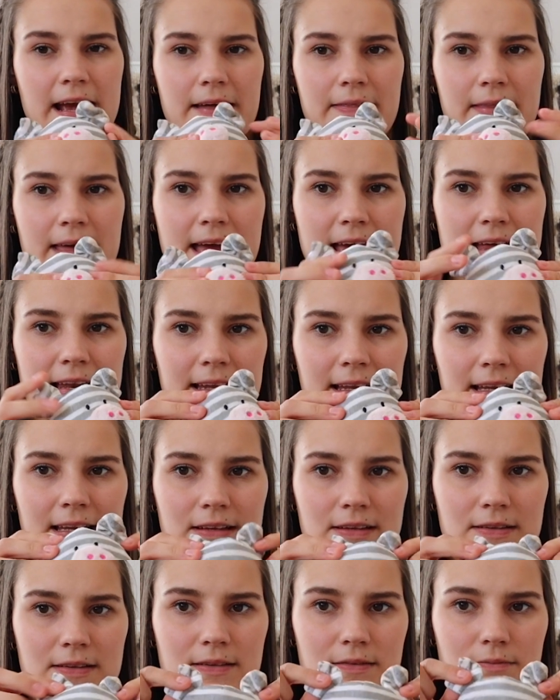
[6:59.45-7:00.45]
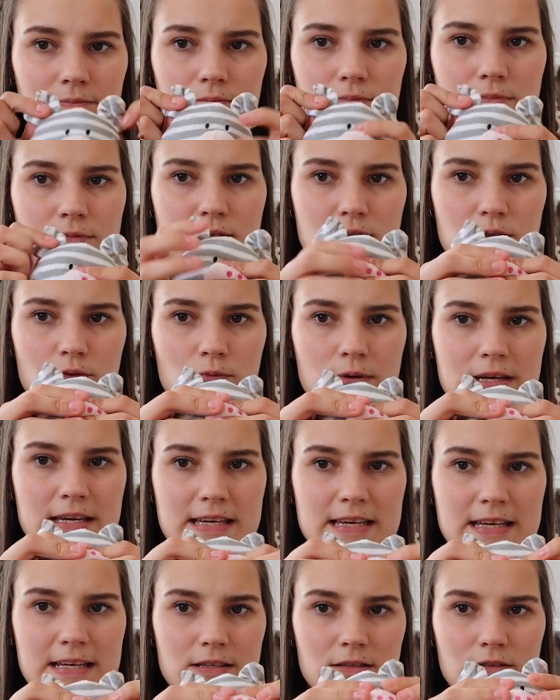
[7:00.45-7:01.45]
and then a little
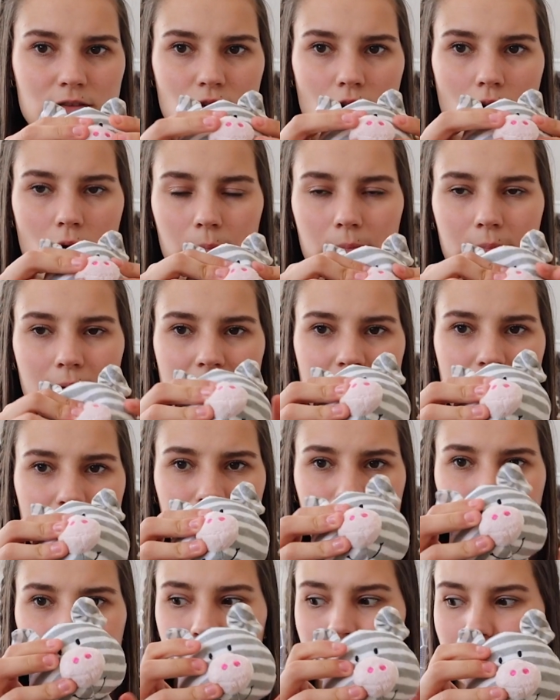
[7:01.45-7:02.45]
squeaky top bit.